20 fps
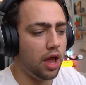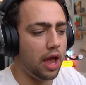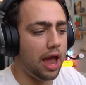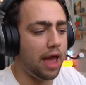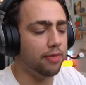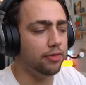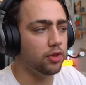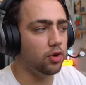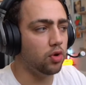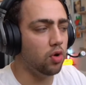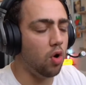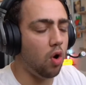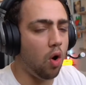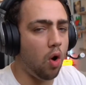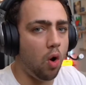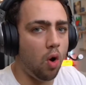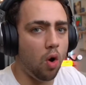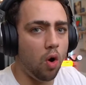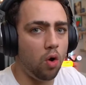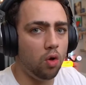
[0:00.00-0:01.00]
and they're
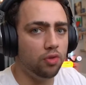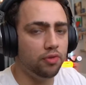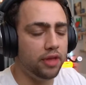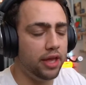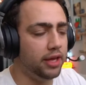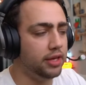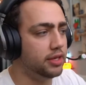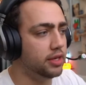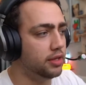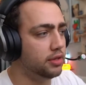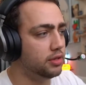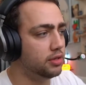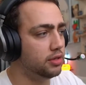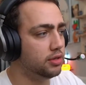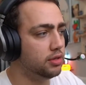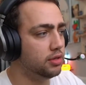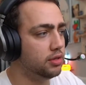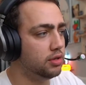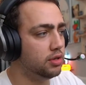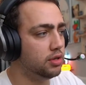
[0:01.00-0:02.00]
all naked.
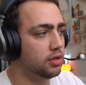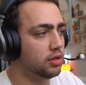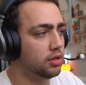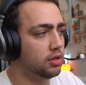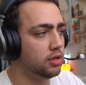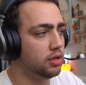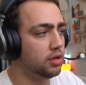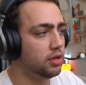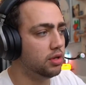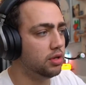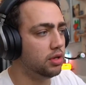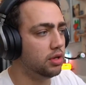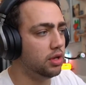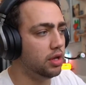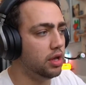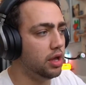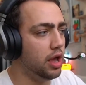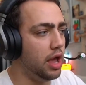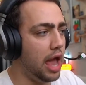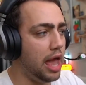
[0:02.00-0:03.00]

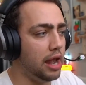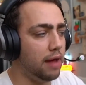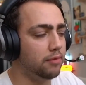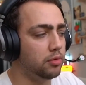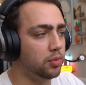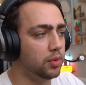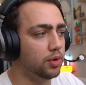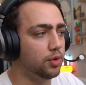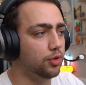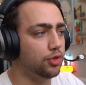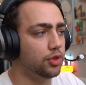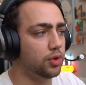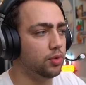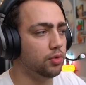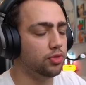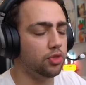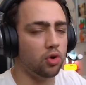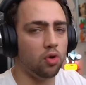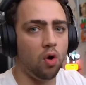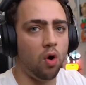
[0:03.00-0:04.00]
And I'm gonna be real with you,
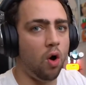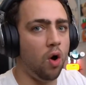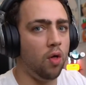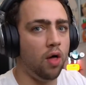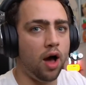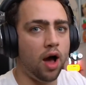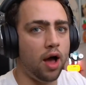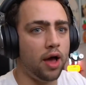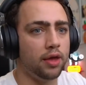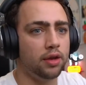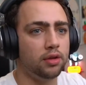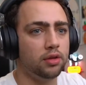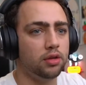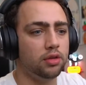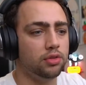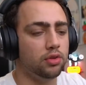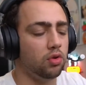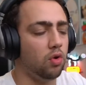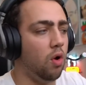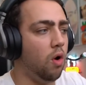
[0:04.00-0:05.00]
they're all hot.
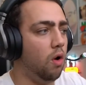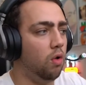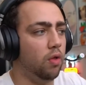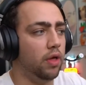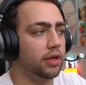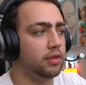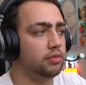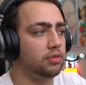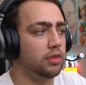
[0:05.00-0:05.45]
They're all like